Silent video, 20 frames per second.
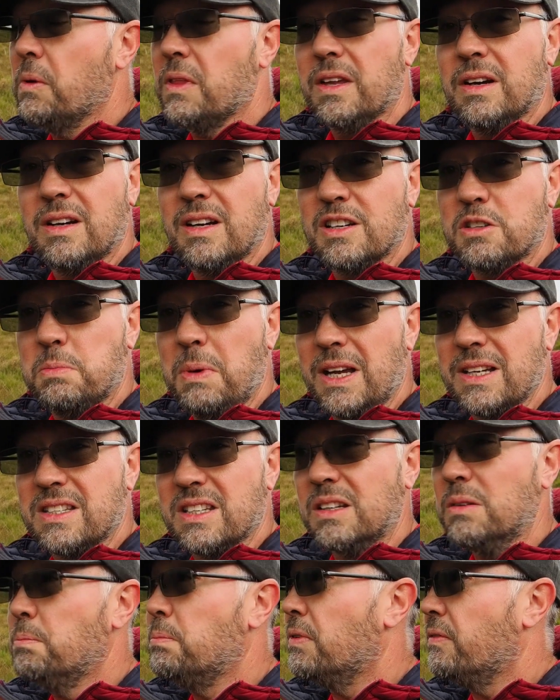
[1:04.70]
than I
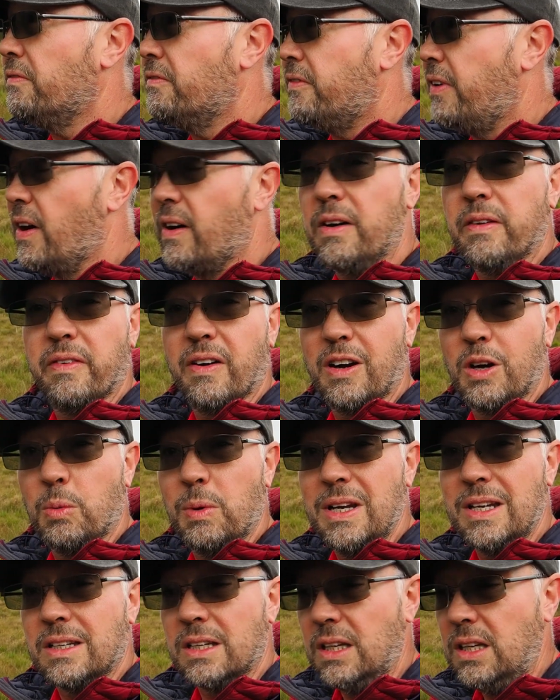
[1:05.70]
expected, but very, very
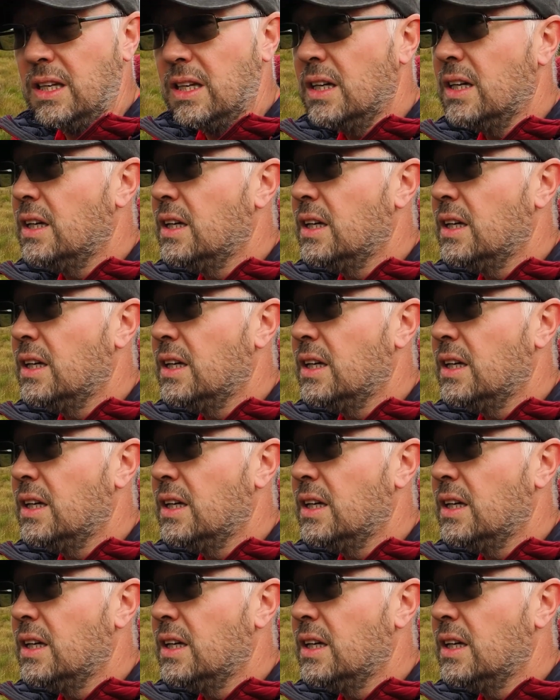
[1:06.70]
windy.